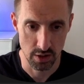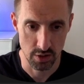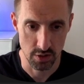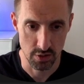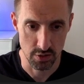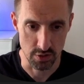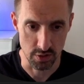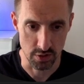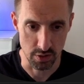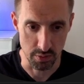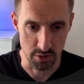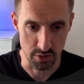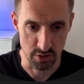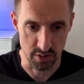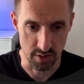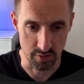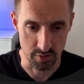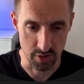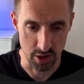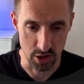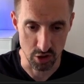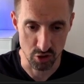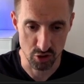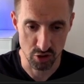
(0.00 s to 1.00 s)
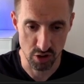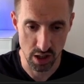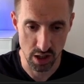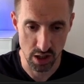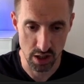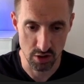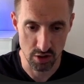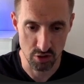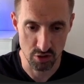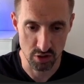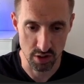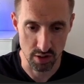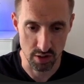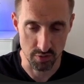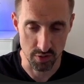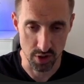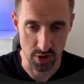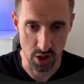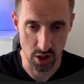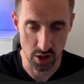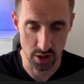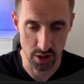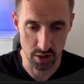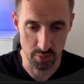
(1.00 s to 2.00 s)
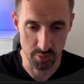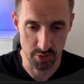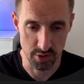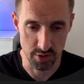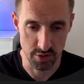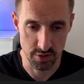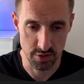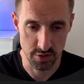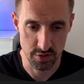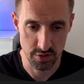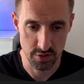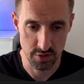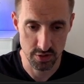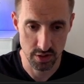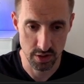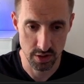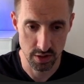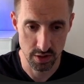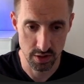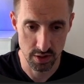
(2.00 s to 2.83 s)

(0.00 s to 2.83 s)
So it's giving it a change, giving the arguments.